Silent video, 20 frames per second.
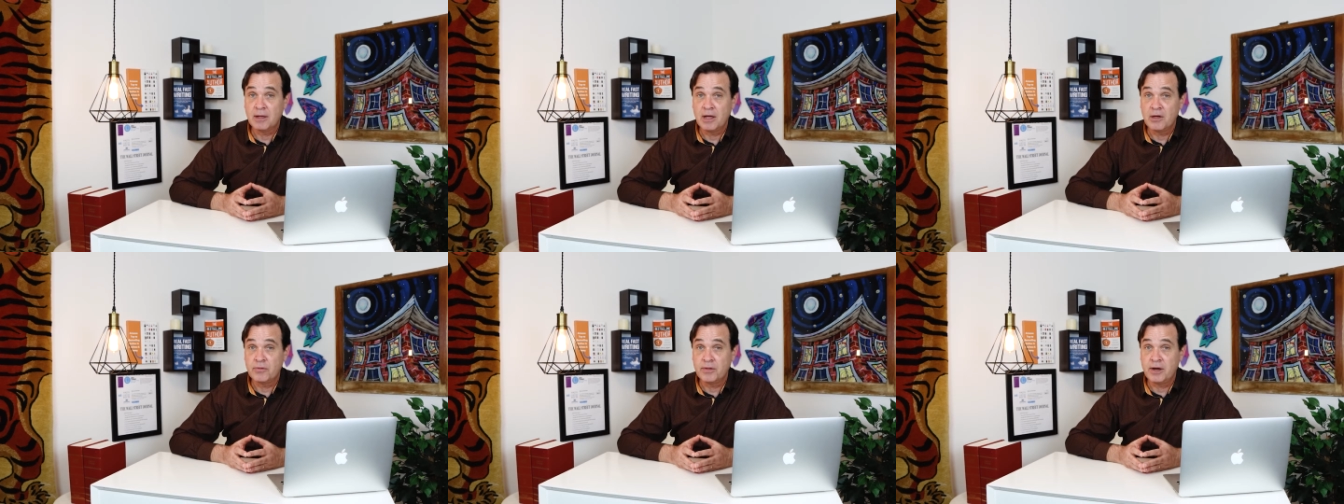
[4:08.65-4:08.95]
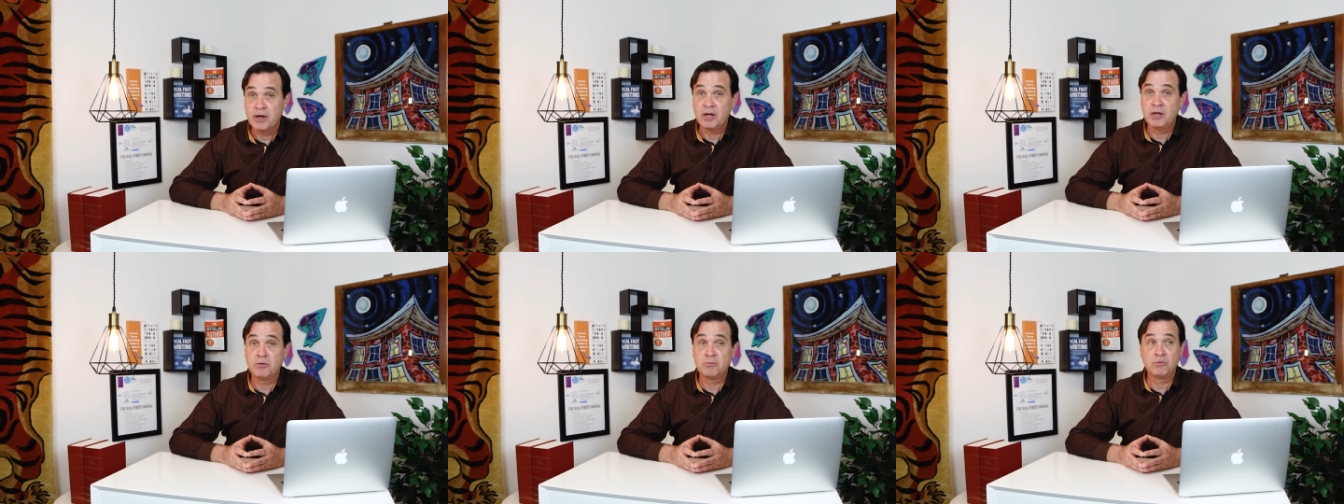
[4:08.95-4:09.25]
And
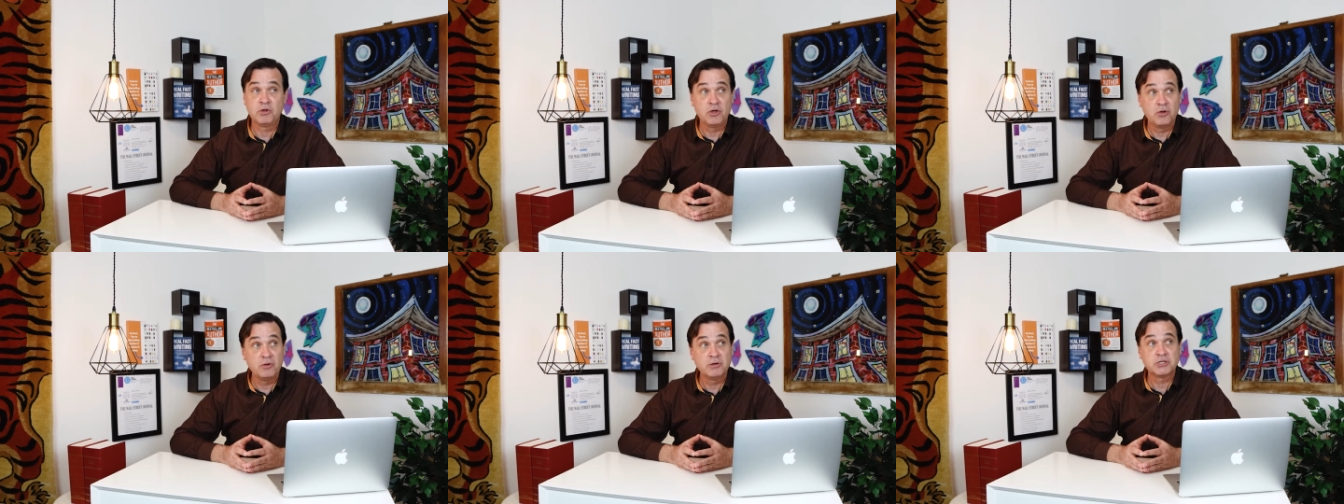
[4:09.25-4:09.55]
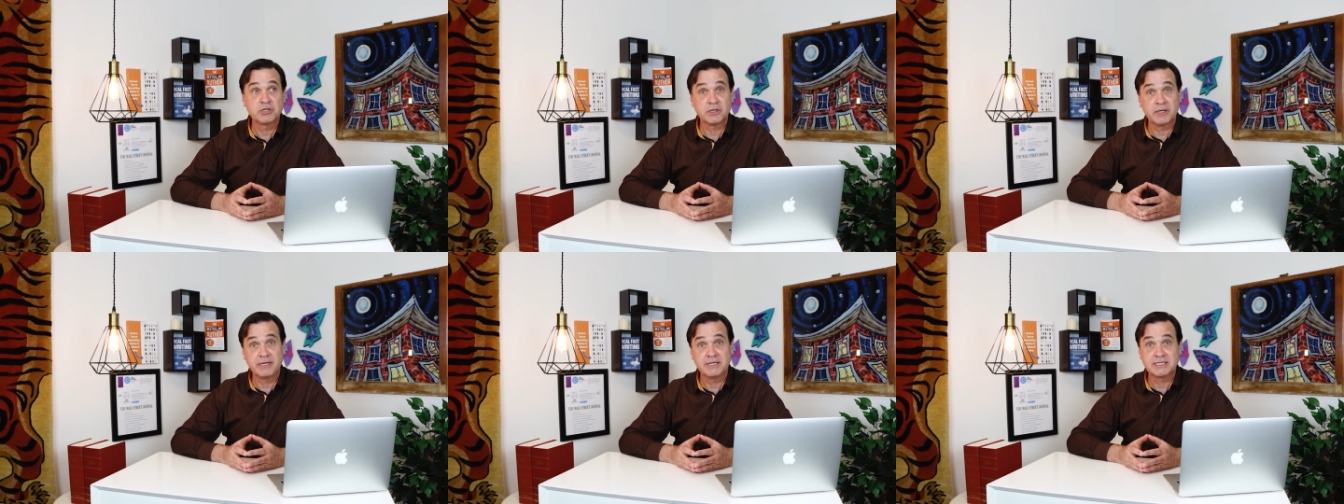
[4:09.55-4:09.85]
they
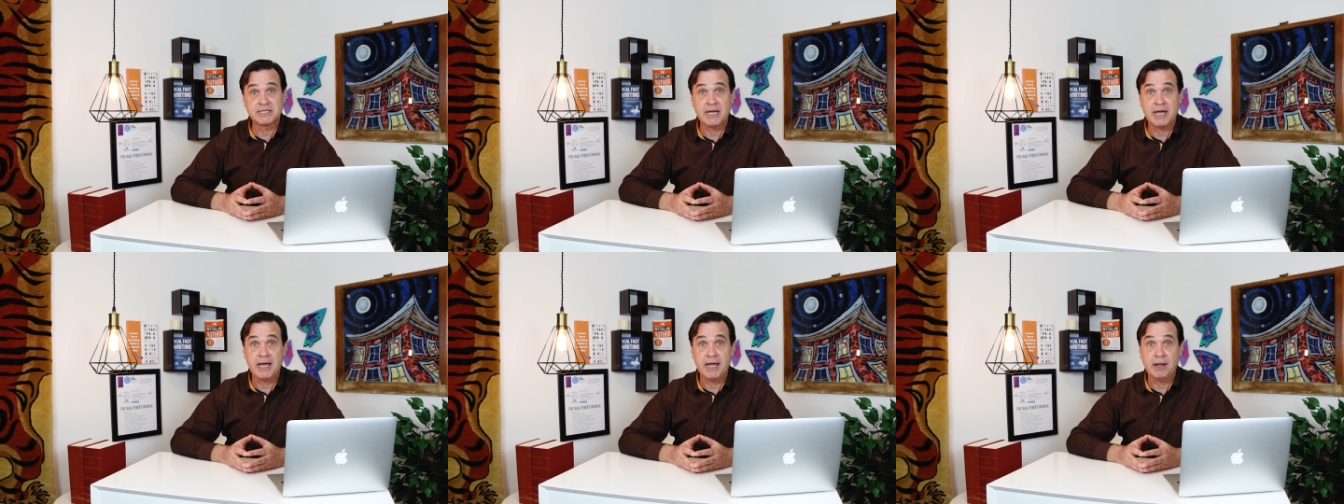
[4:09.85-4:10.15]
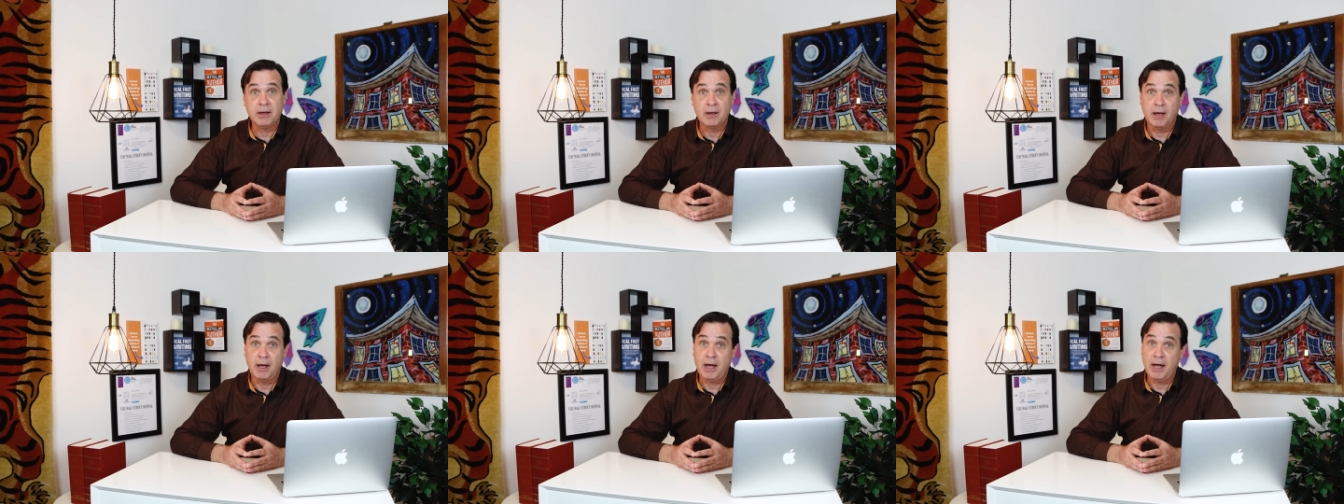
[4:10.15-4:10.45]
usually
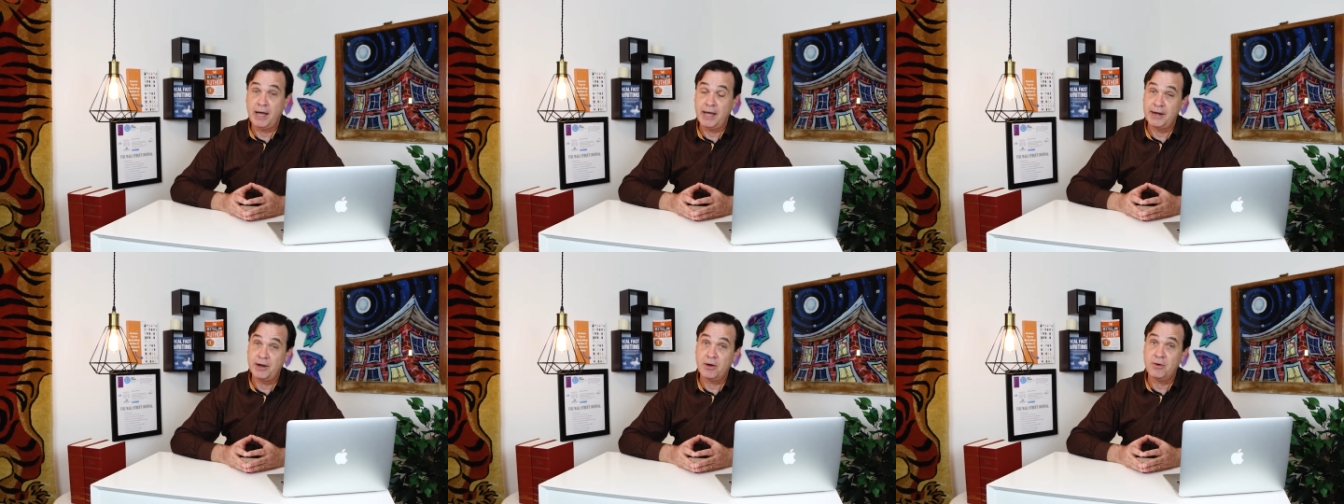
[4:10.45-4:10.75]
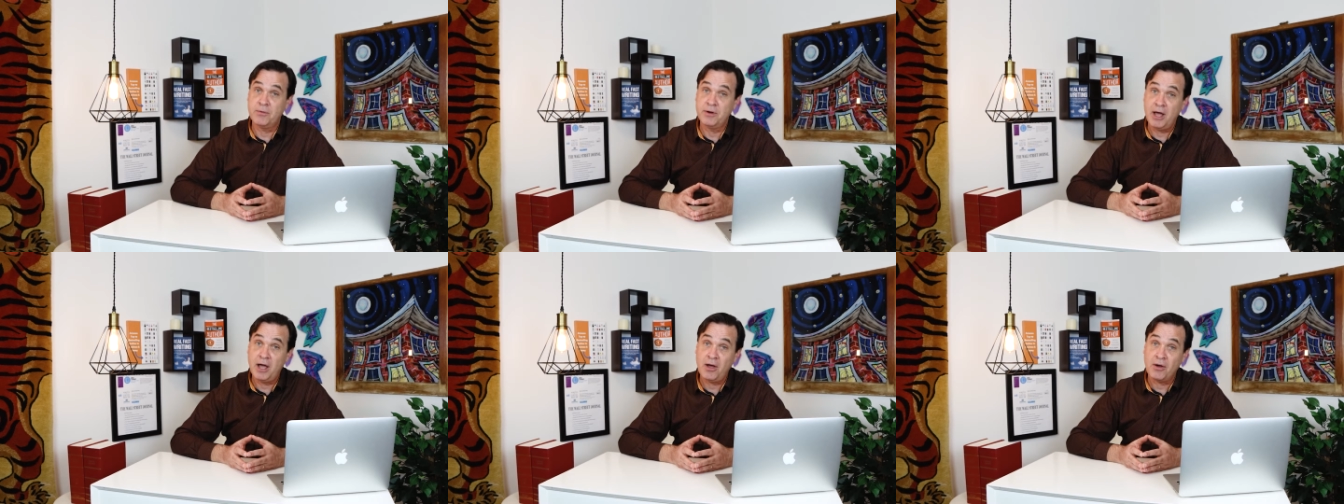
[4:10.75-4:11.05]
say, I
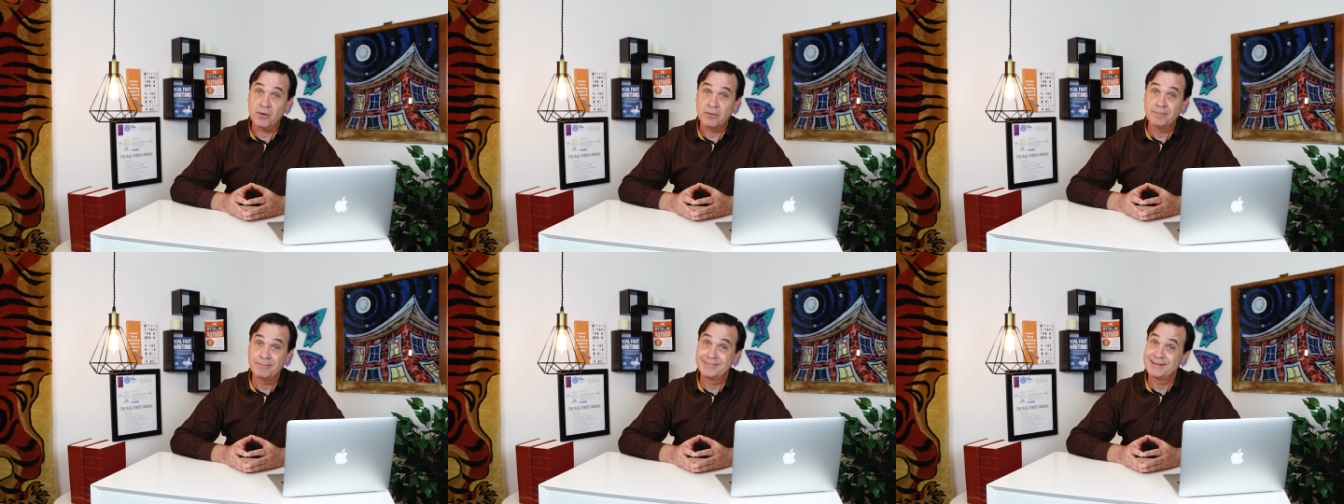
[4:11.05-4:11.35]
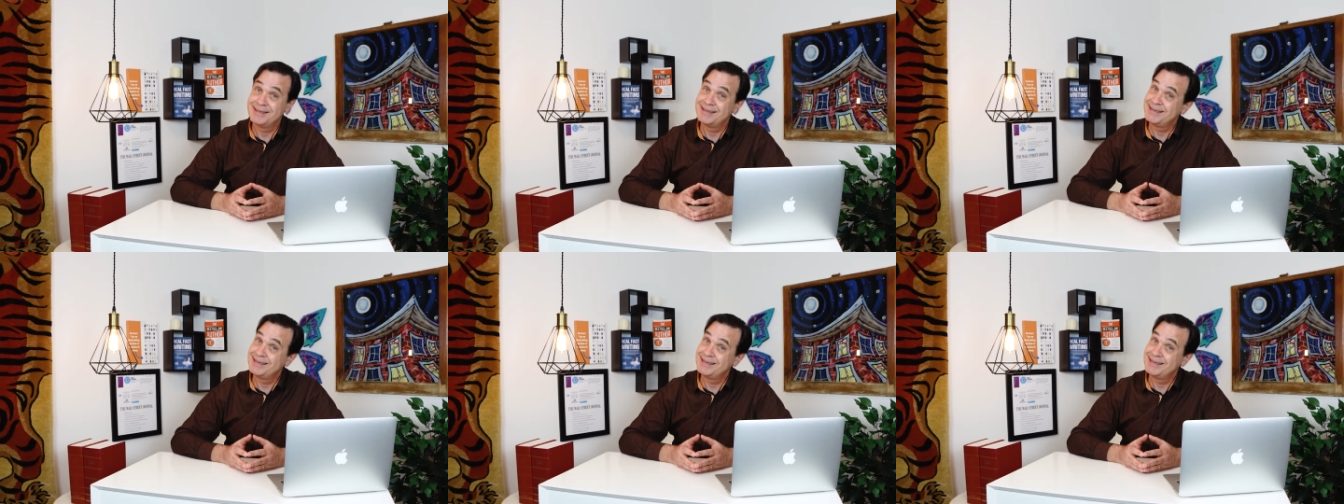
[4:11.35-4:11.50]
don't know.